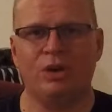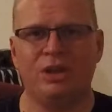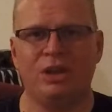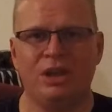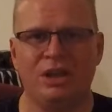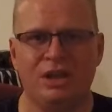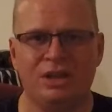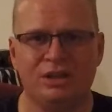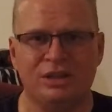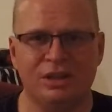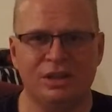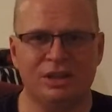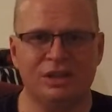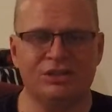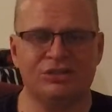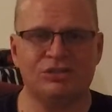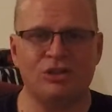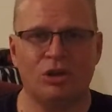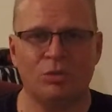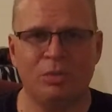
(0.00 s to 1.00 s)
heat
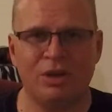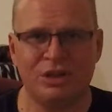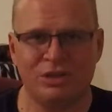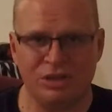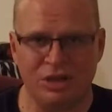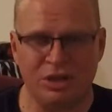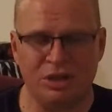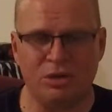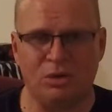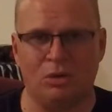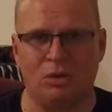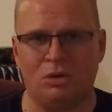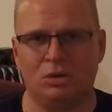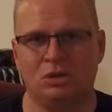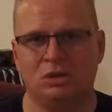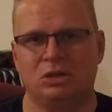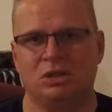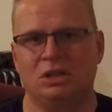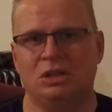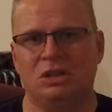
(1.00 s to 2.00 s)
is no big deal.
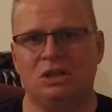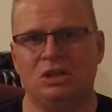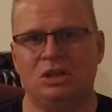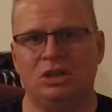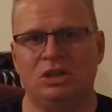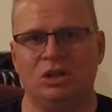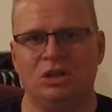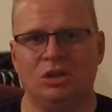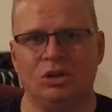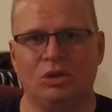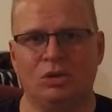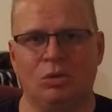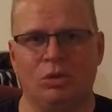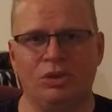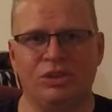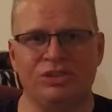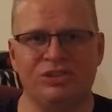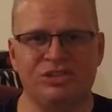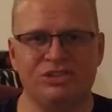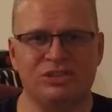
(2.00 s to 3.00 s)
Well,
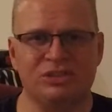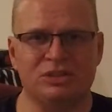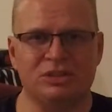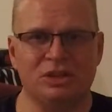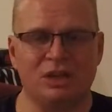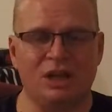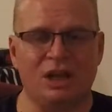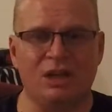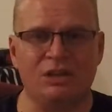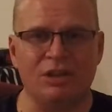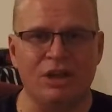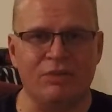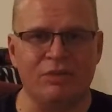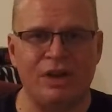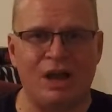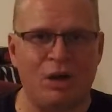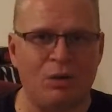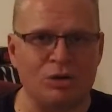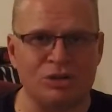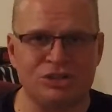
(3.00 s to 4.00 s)
this is an
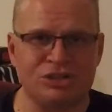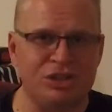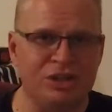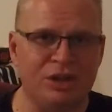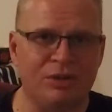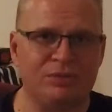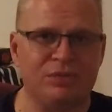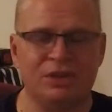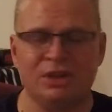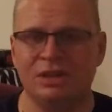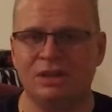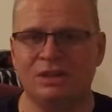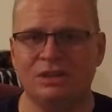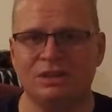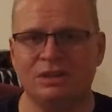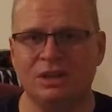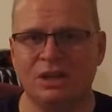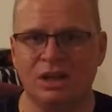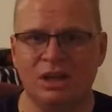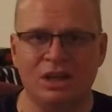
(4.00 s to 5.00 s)
11-hour shift in
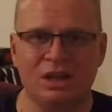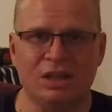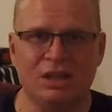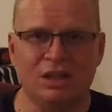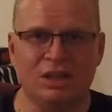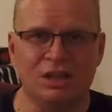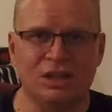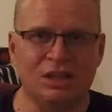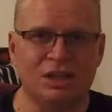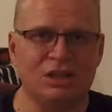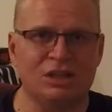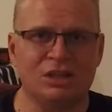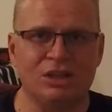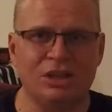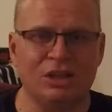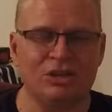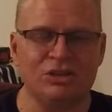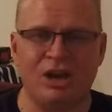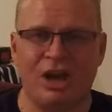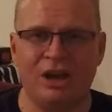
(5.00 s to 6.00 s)

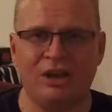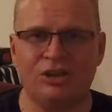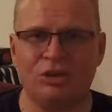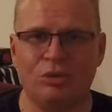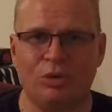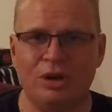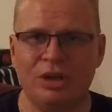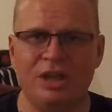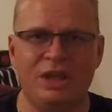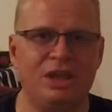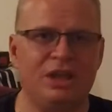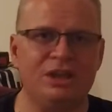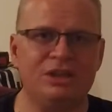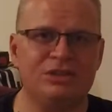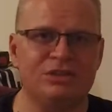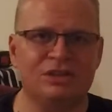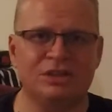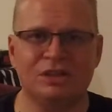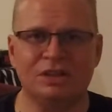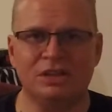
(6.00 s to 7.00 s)
90-degree
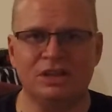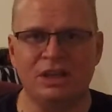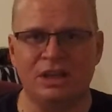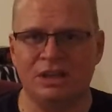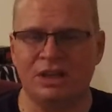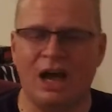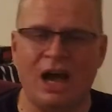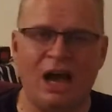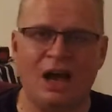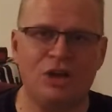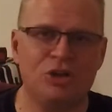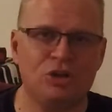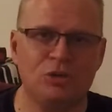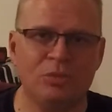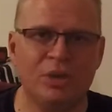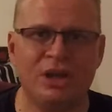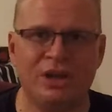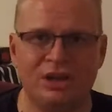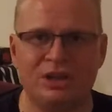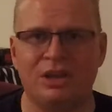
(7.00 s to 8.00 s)
heat and high
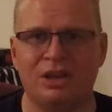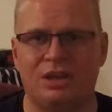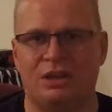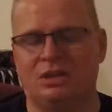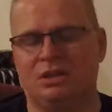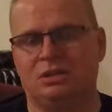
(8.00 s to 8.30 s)
humidity.